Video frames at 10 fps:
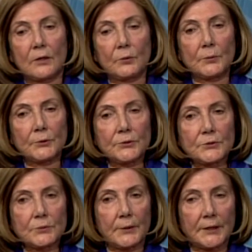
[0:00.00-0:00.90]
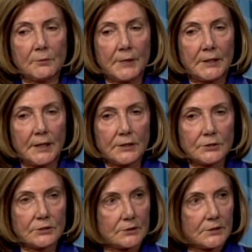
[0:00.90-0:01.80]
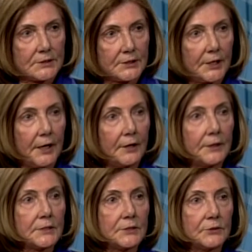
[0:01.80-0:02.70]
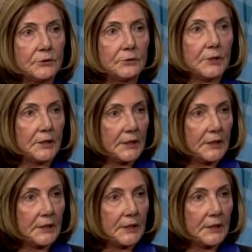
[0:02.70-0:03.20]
we produce recommendations to carry to